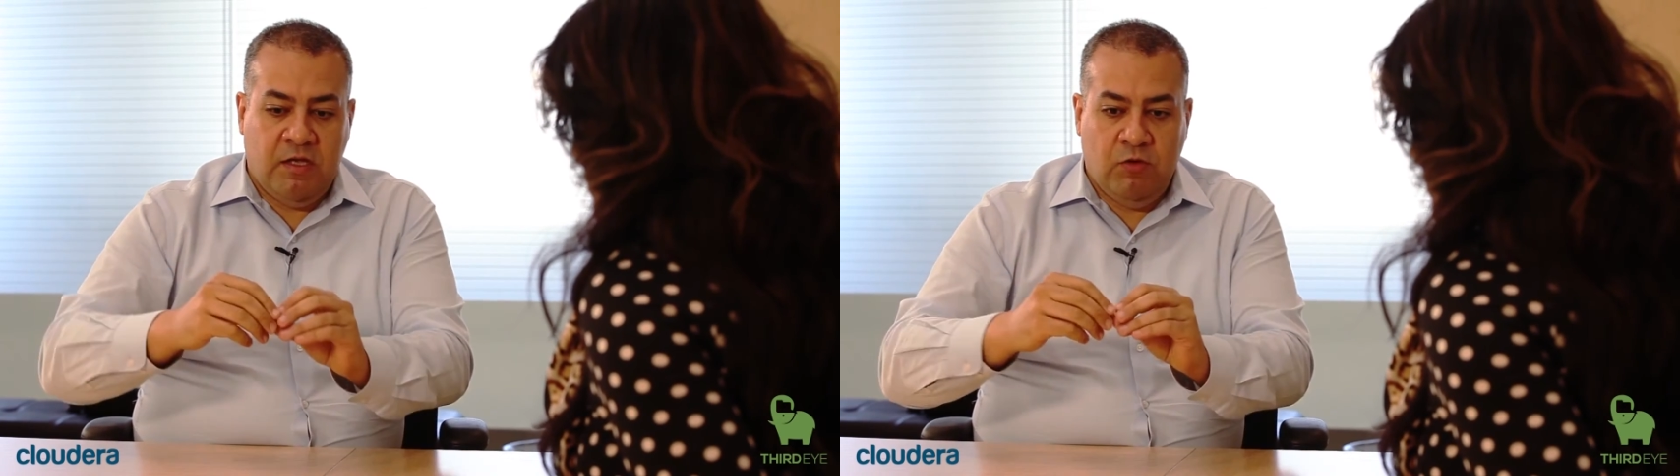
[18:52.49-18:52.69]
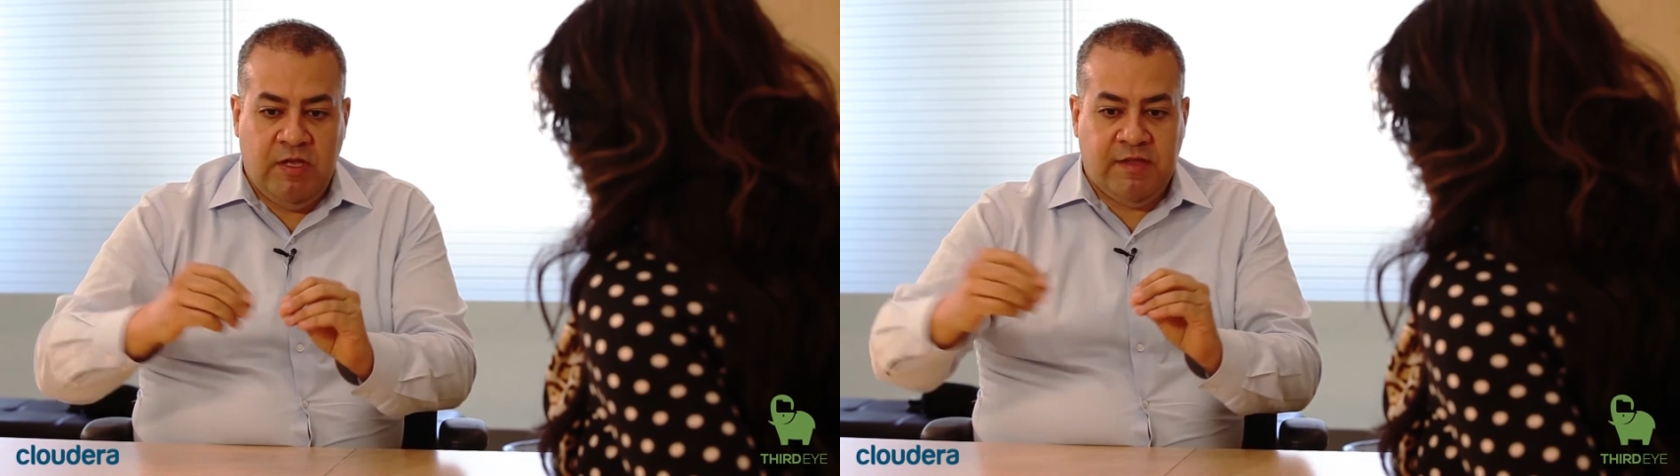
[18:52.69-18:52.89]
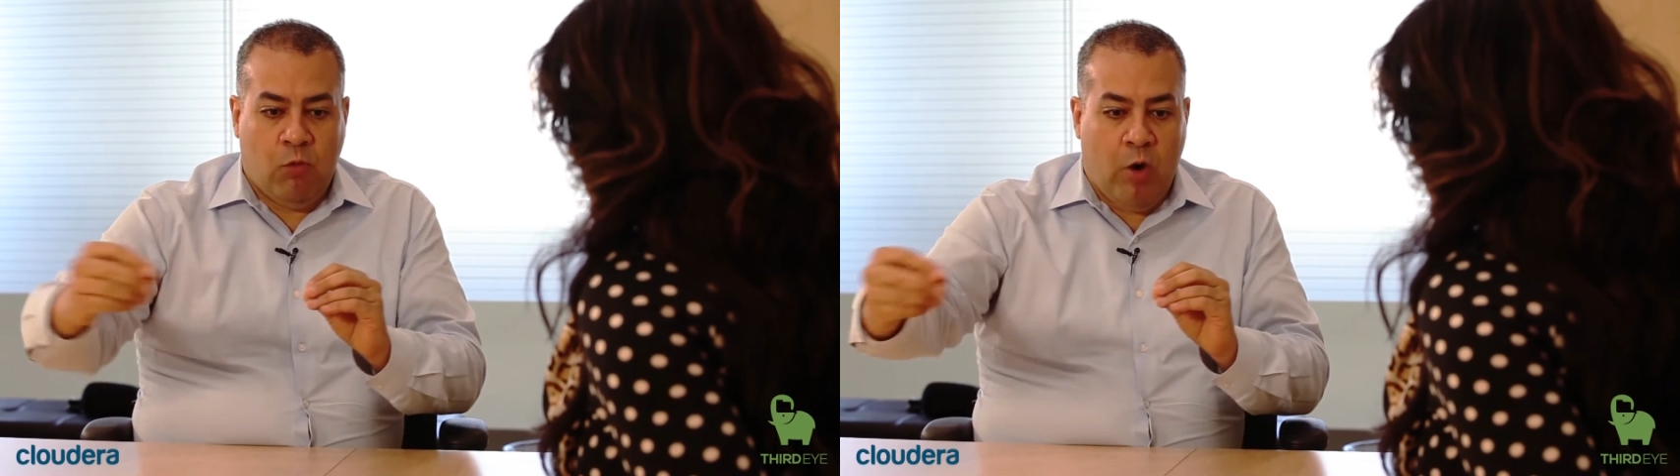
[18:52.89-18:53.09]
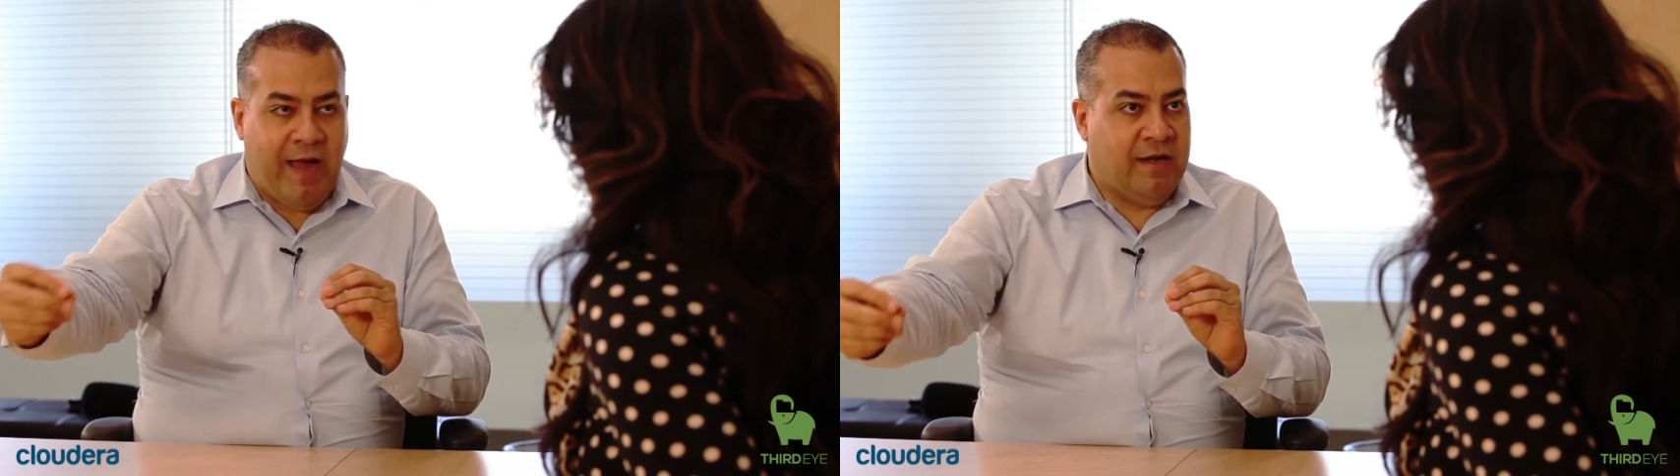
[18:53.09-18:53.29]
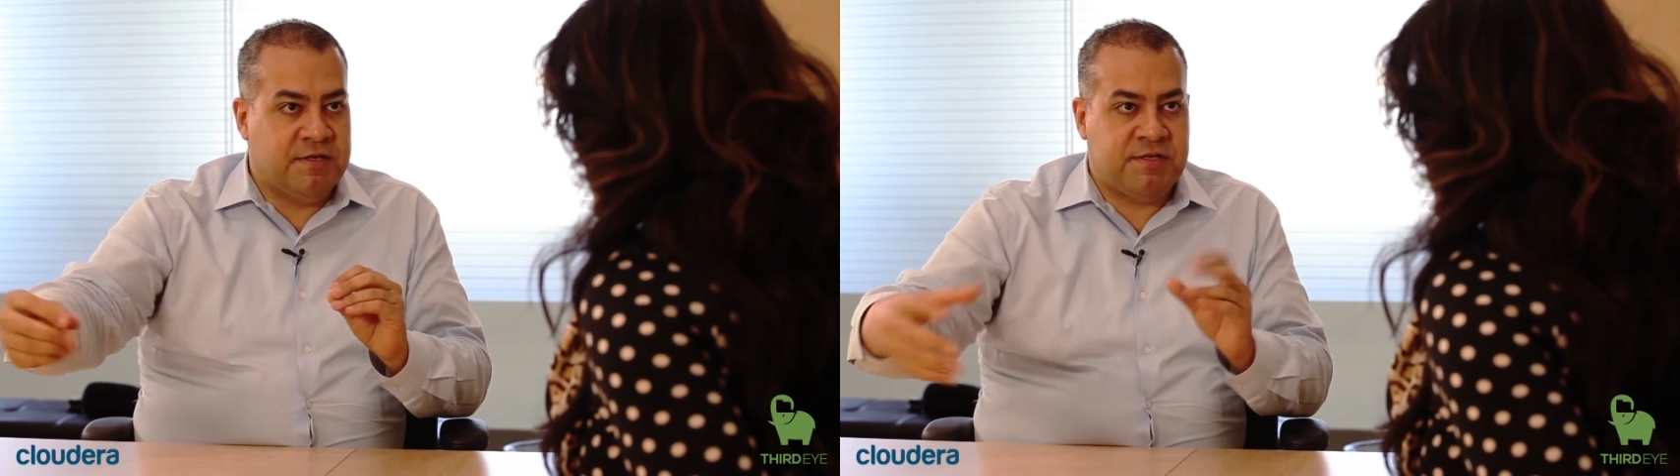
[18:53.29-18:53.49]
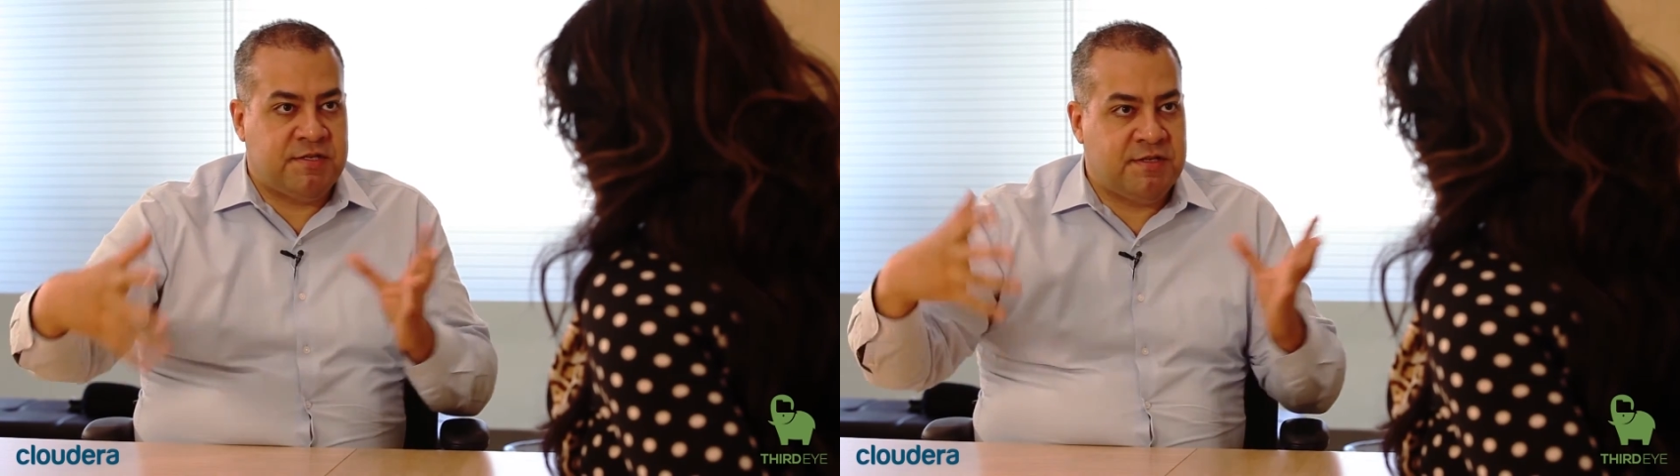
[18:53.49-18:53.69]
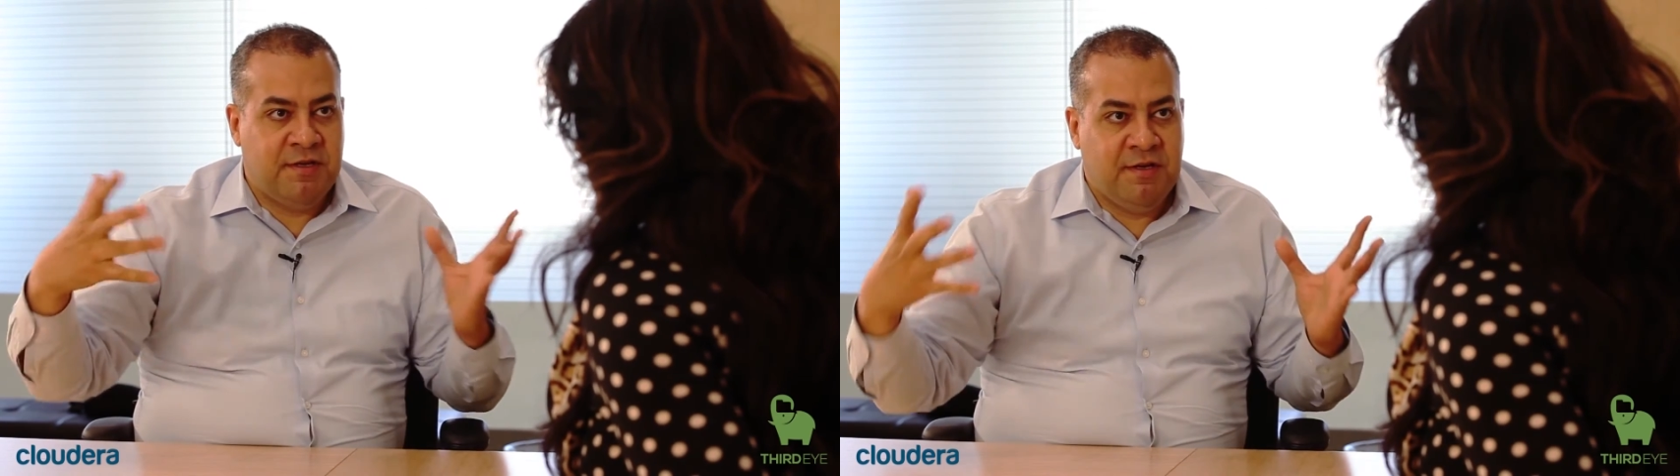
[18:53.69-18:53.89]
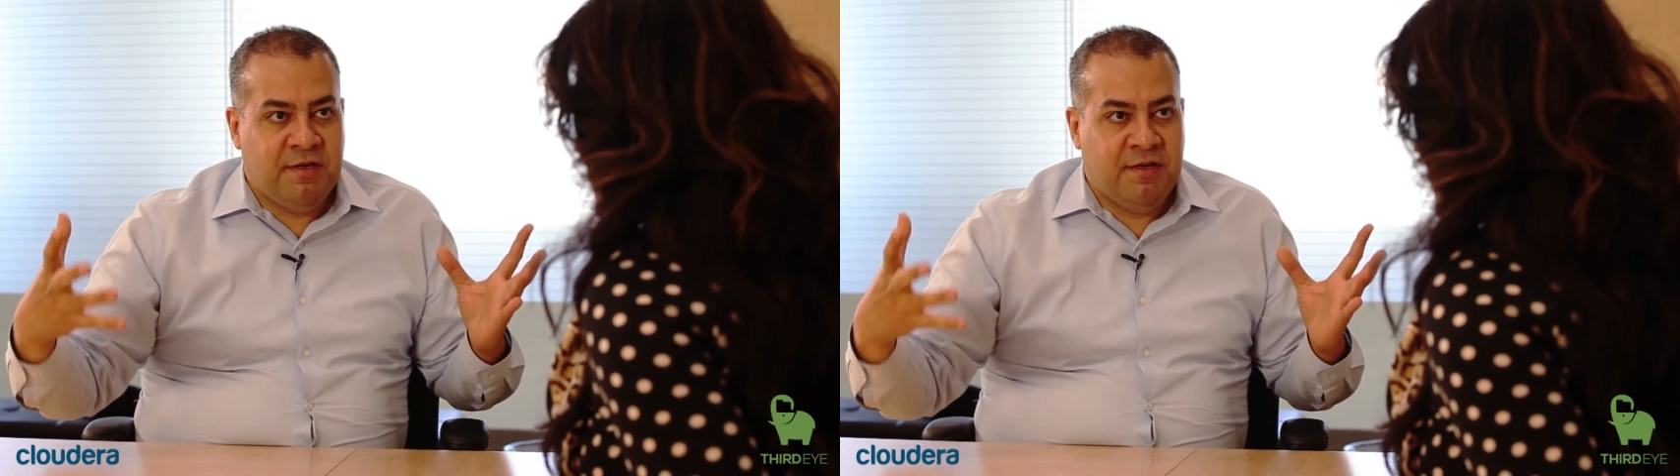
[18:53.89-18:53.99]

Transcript: you need a wireless